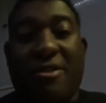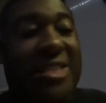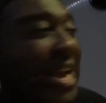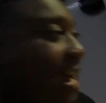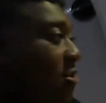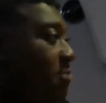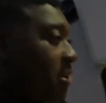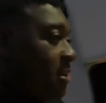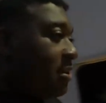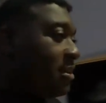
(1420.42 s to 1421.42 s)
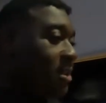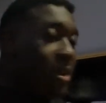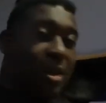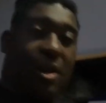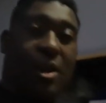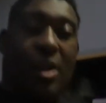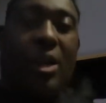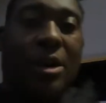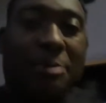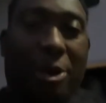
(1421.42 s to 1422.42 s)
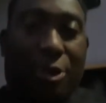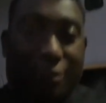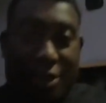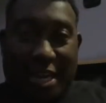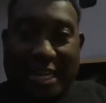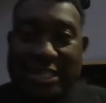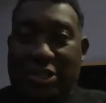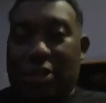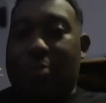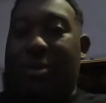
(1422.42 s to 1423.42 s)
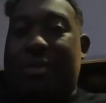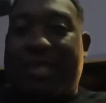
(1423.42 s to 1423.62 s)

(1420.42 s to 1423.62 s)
retirement. I don't know if you guys saw a little bit of the